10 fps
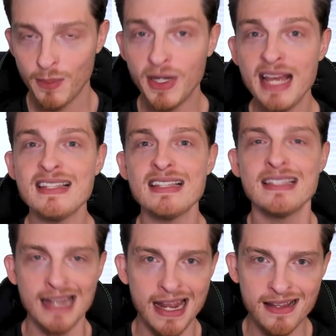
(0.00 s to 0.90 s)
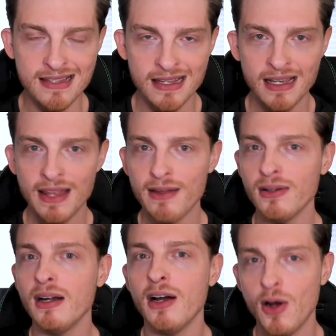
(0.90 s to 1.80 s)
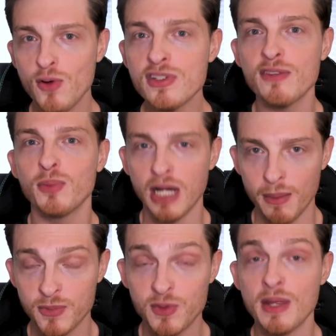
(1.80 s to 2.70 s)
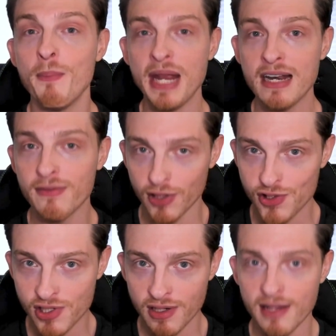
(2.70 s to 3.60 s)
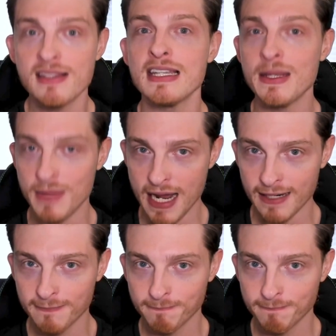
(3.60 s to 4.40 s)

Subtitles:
but as it stands, there are a host of problems with the beta version on Steam Deck.